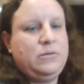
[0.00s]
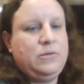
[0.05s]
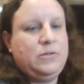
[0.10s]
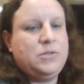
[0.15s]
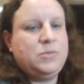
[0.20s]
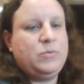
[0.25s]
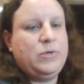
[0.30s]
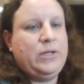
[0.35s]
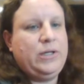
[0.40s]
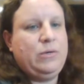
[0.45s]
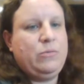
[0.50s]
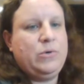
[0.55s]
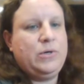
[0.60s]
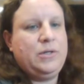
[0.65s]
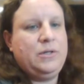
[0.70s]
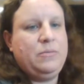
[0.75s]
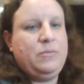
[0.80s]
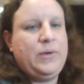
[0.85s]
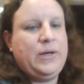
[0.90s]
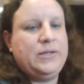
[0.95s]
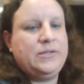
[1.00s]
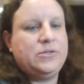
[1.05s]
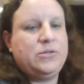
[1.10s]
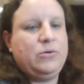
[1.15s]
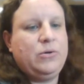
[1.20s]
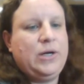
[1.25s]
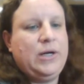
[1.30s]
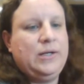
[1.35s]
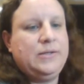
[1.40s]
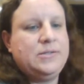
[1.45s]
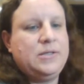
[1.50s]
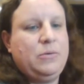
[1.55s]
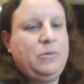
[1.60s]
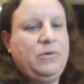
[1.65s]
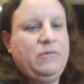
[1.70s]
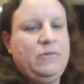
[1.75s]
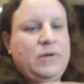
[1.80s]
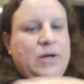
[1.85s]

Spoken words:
This is probably one of the best grades that we've